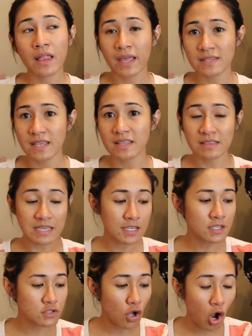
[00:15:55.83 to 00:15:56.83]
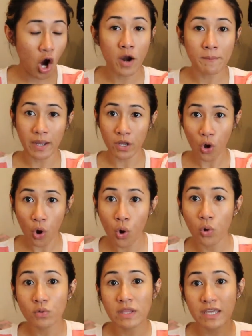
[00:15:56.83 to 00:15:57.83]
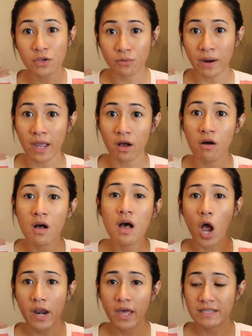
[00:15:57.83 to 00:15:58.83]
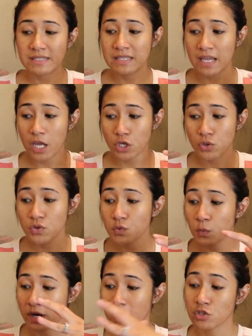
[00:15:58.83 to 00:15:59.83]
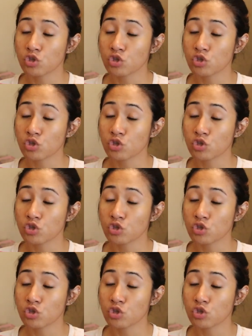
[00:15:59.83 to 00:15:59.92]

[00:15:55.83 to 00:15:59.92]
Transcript: Like I said, these are my holy grail products that I use when I